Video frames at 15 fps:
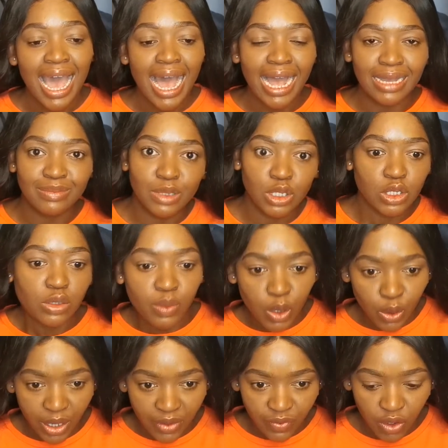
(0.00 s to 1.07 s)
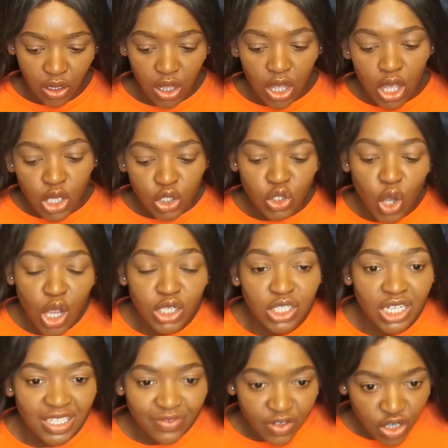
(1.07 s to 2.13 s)
I am super grateful. So on
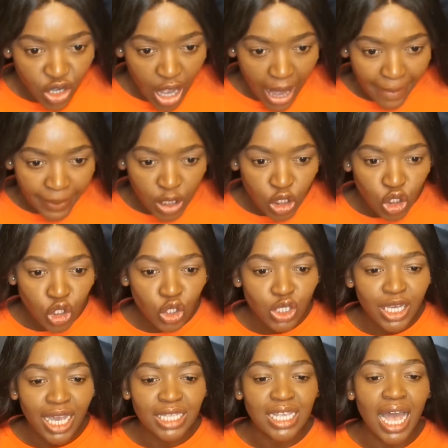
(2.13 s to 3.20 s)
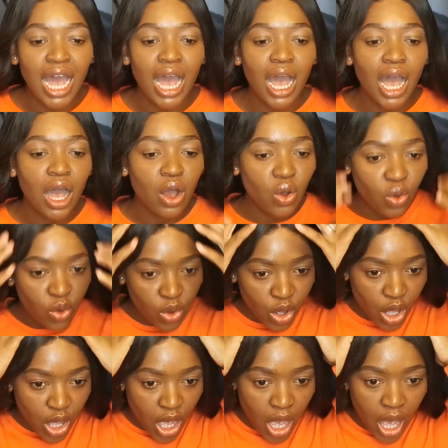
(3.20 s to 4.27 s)
today's video, I'm going to show you guys how
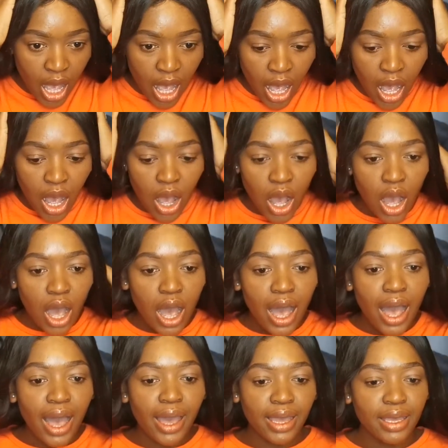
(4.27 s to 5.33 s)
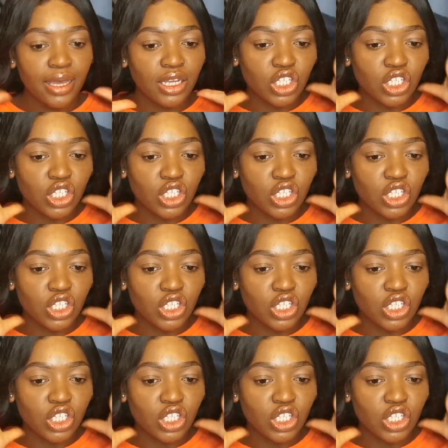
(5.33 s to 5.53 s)
I